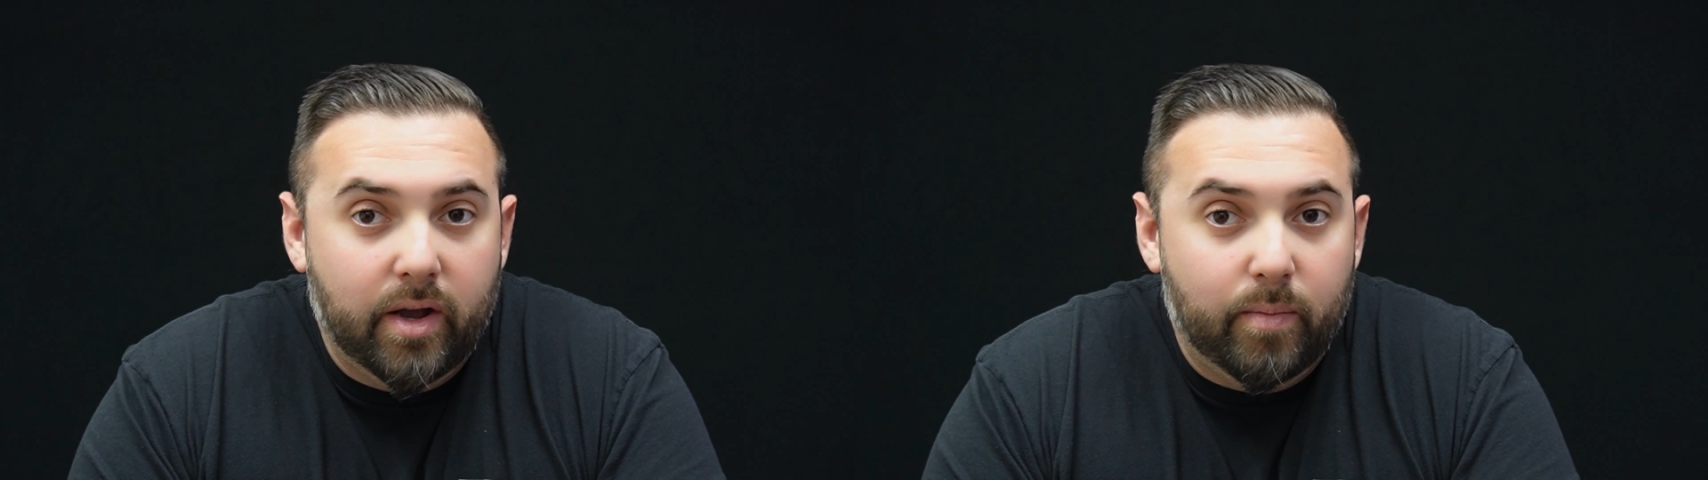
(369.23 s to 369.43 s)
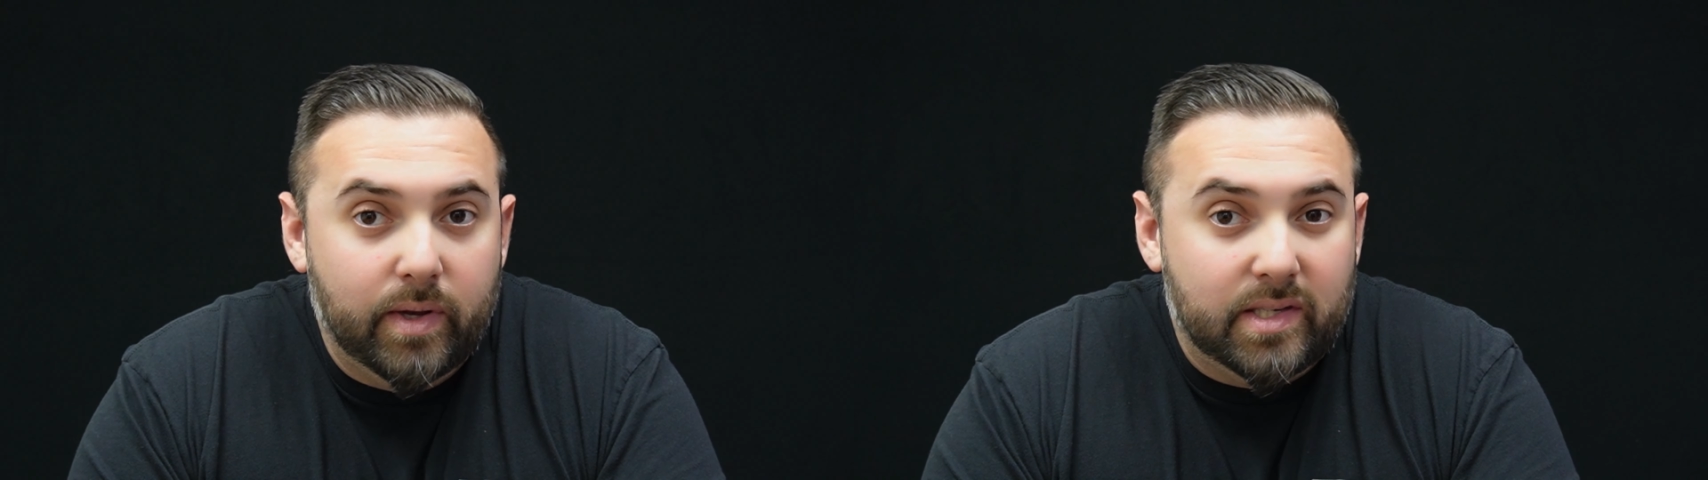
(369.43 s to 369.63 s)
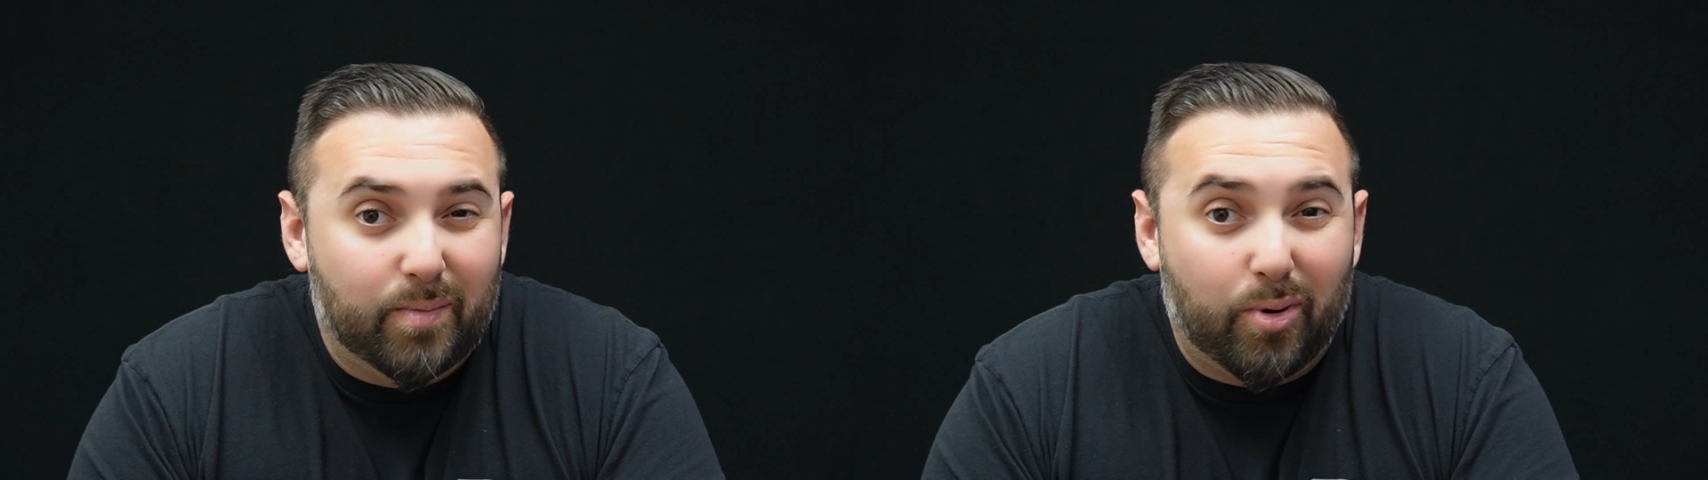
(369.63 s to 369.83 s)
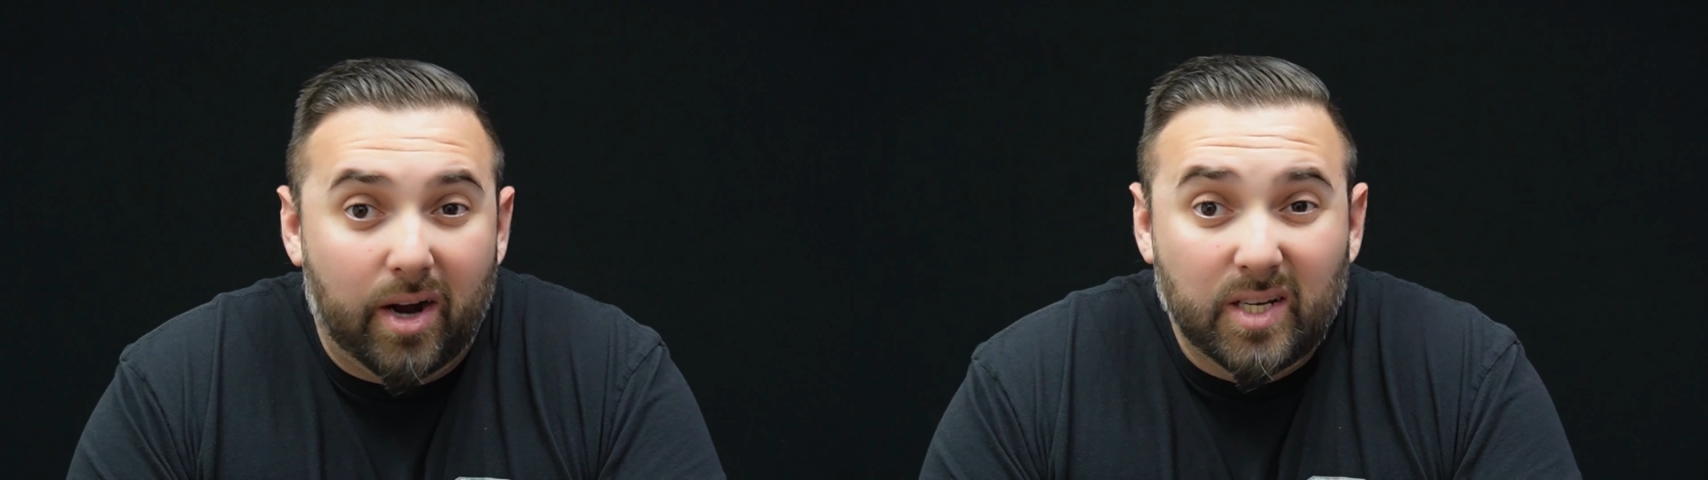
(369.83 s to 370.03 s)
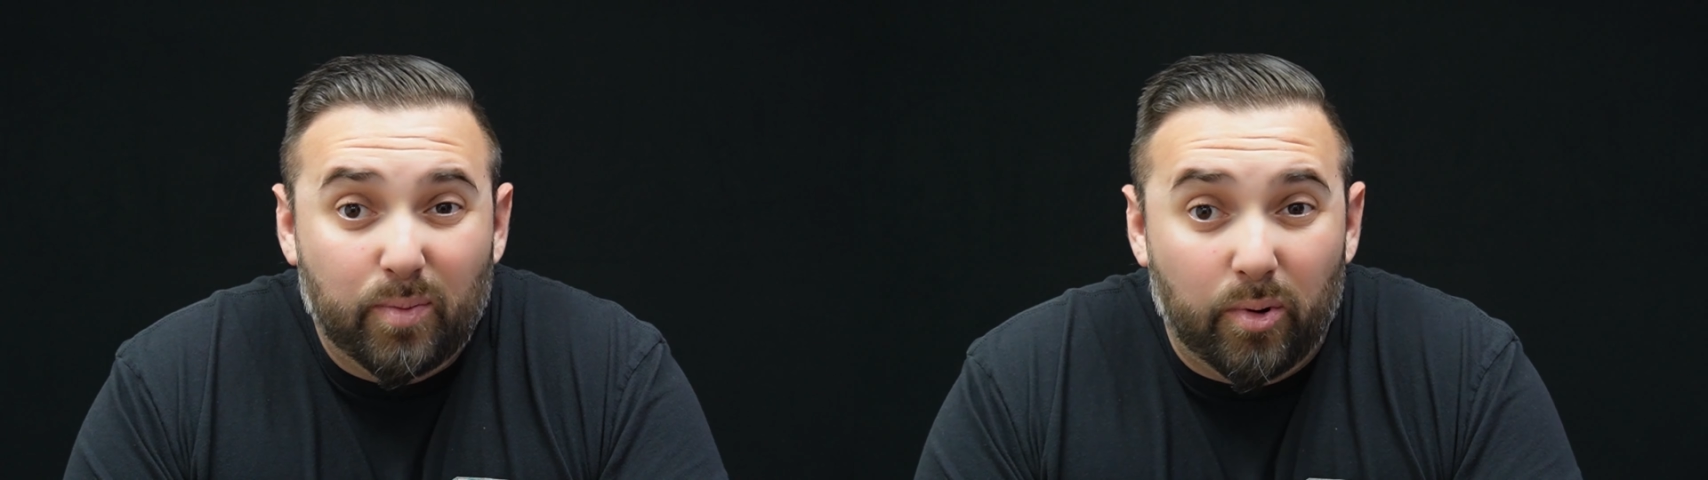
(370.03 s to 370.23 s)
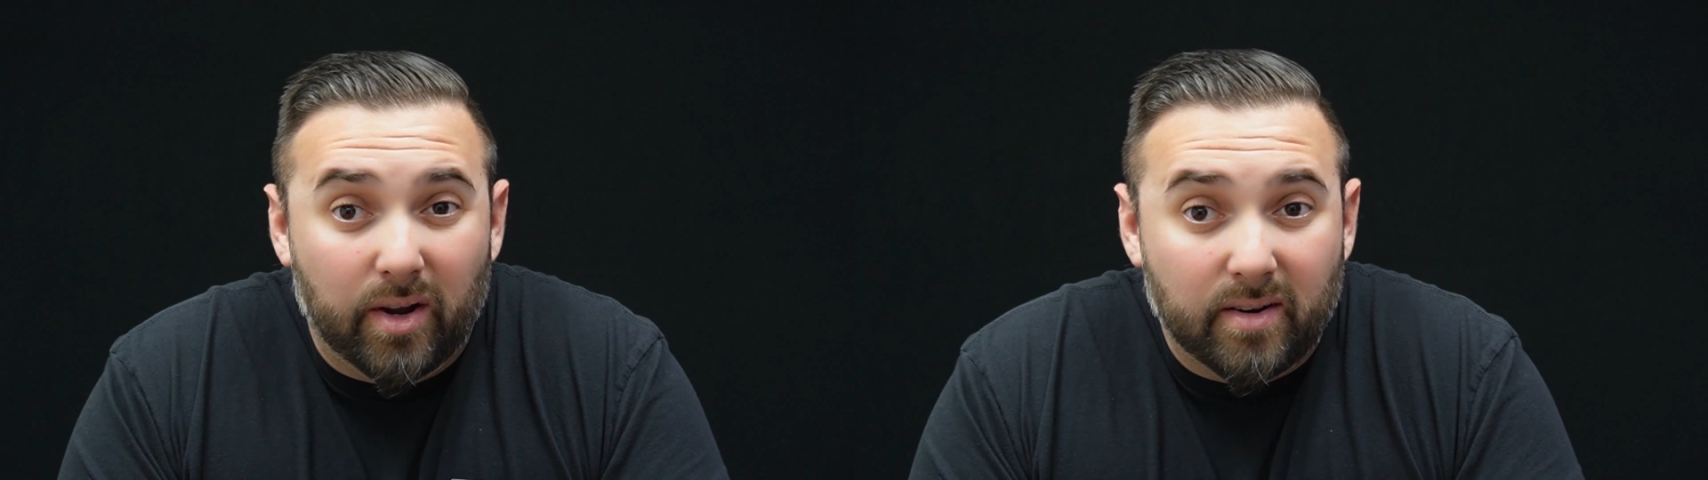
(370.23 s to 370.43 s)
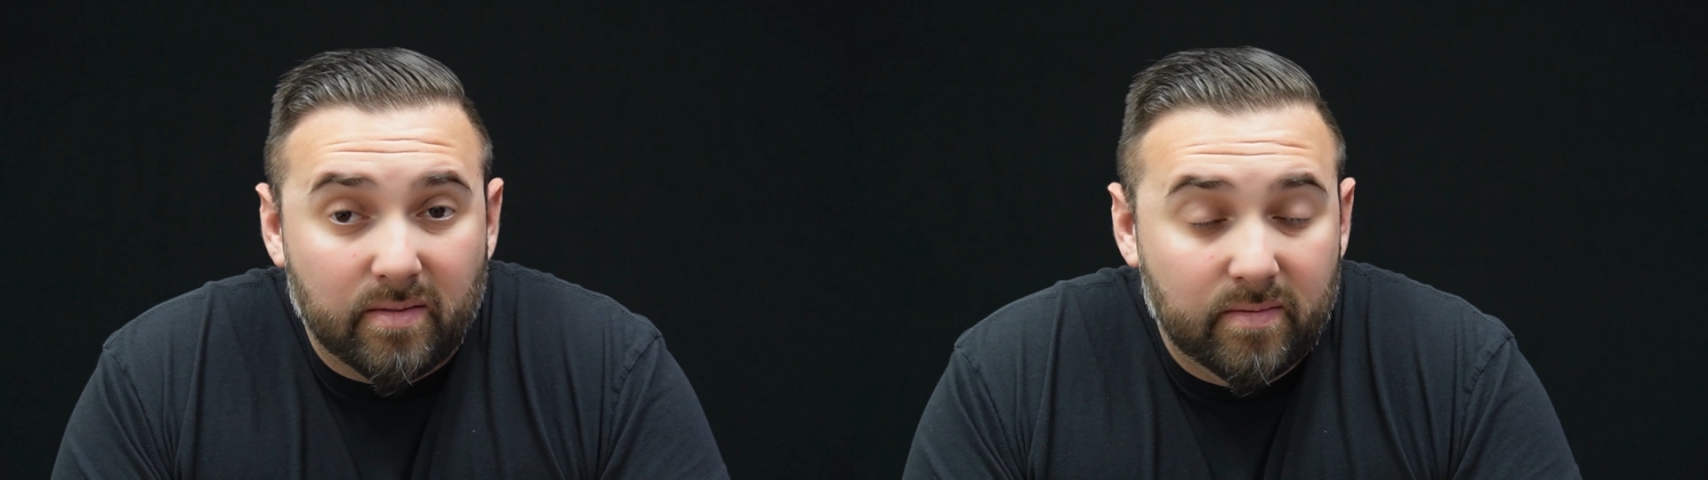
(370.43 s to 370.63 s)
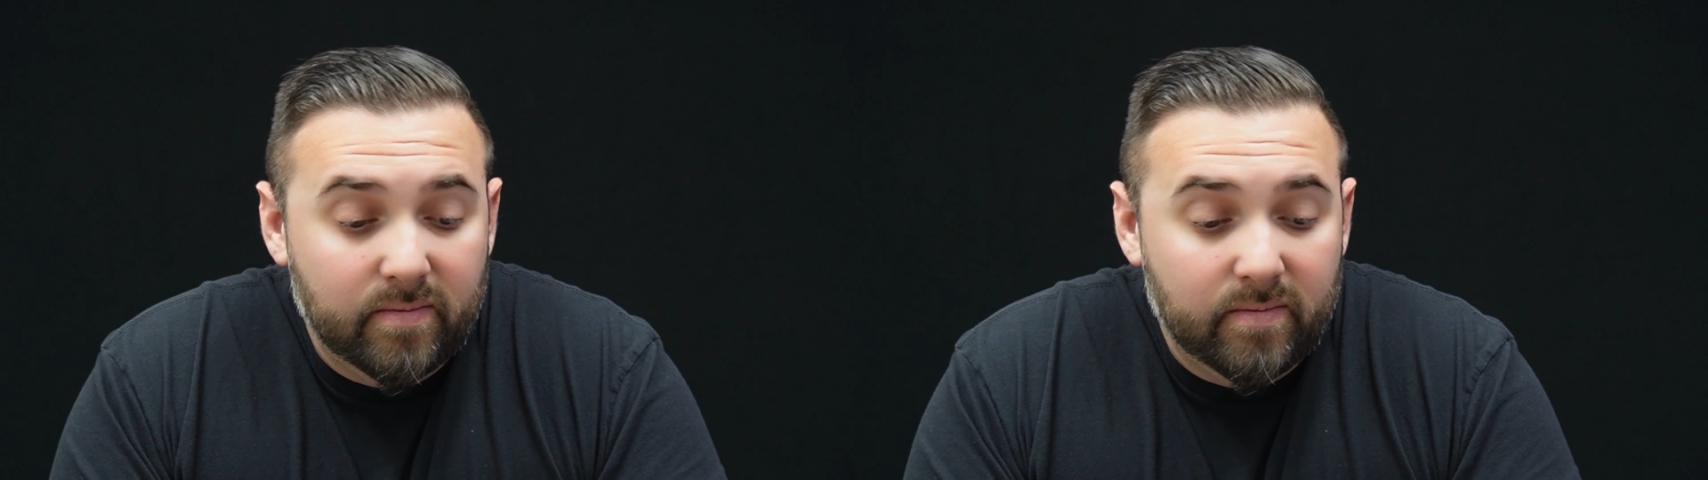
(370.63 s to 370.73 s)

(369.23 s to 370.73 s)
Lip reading: up is the price point.